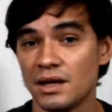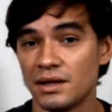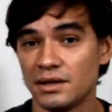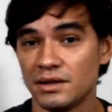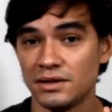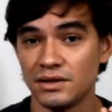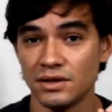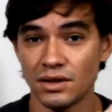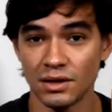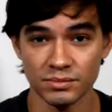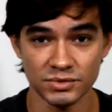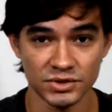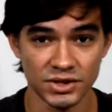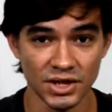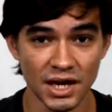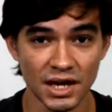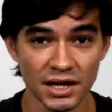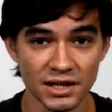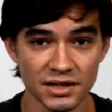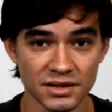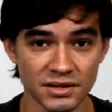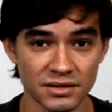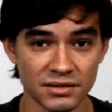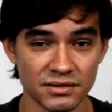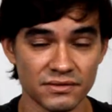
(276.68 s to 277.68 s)
The
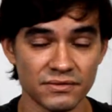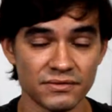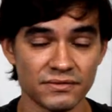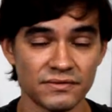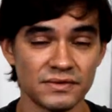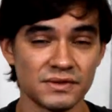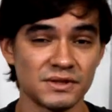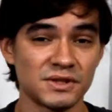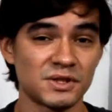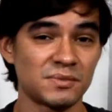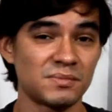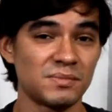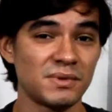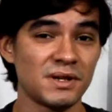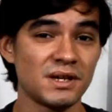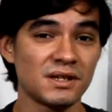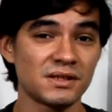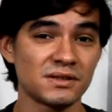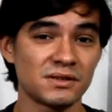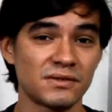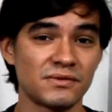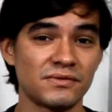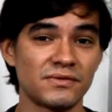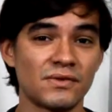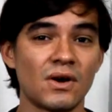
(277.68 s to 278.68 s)
objective
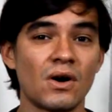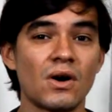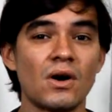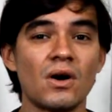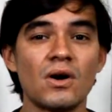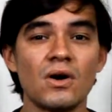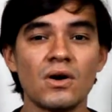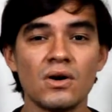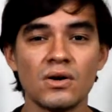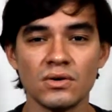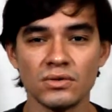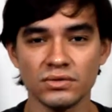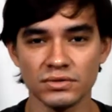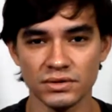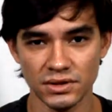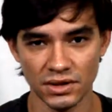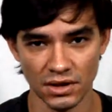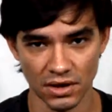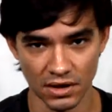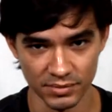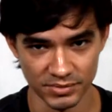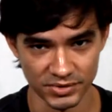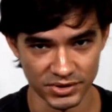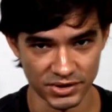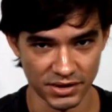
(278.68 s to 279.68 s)
speaks of all the
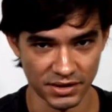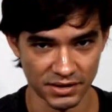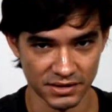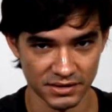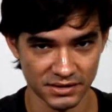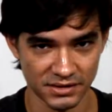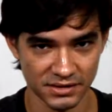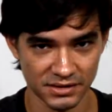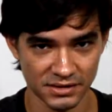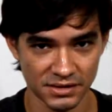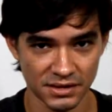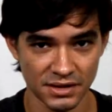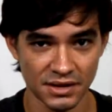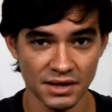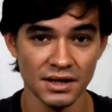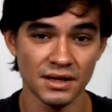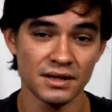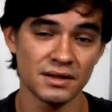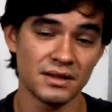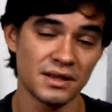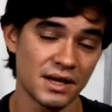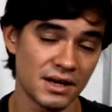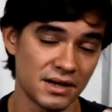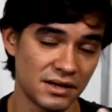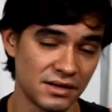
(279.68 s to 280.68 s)
objects,
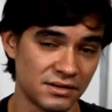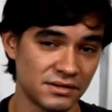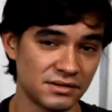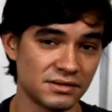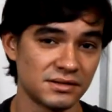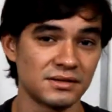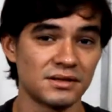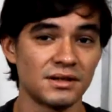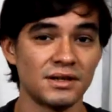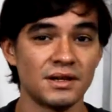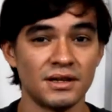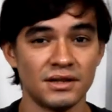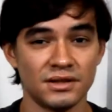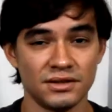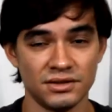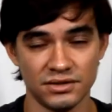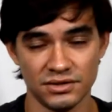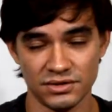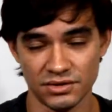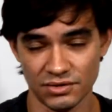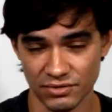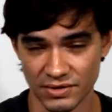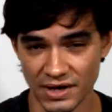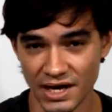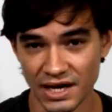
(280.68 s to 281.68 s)
that is,
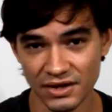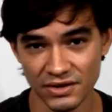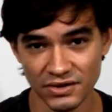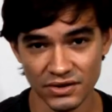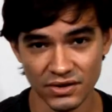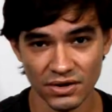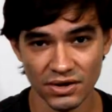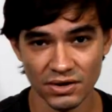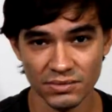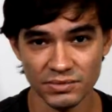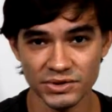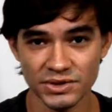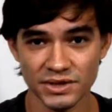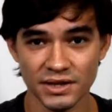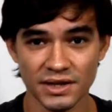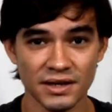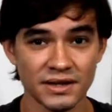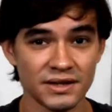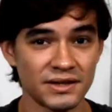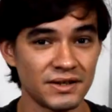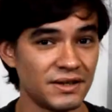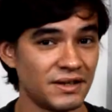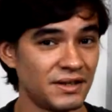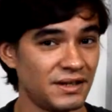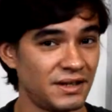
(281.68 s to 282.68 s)
direct
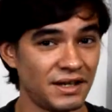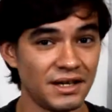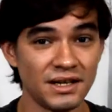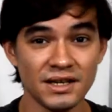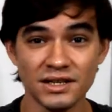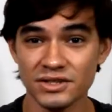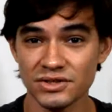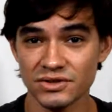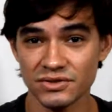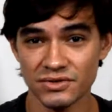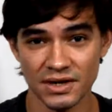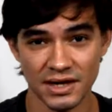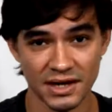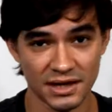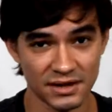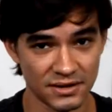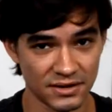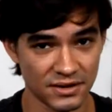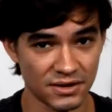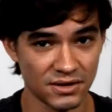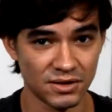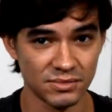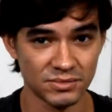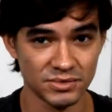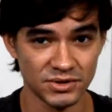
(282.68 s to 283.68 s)
object, indirect
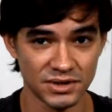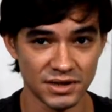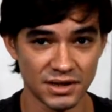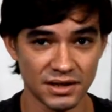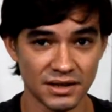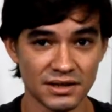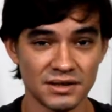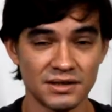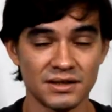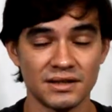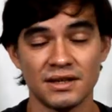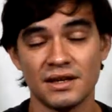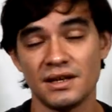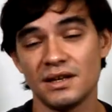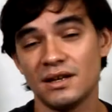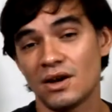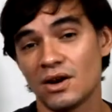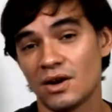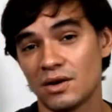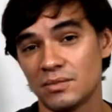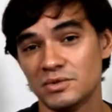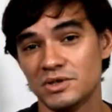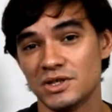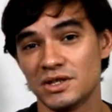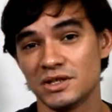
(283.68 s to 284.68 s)
object, and
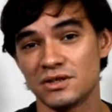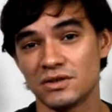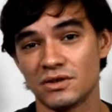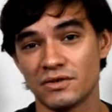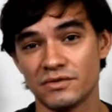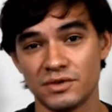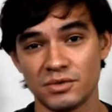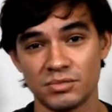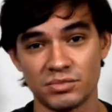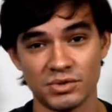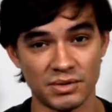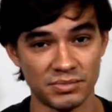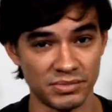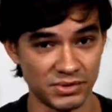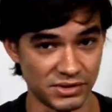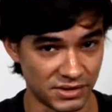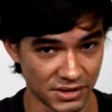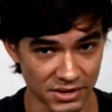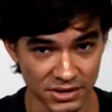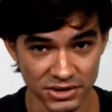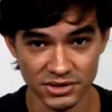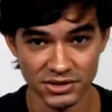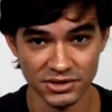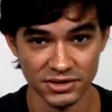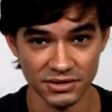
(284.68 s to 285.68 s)
object of the
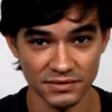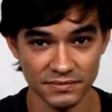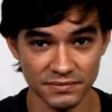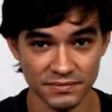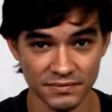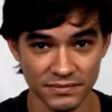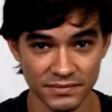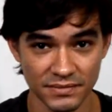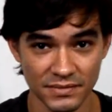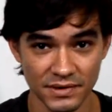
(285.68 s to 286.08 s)
preposition.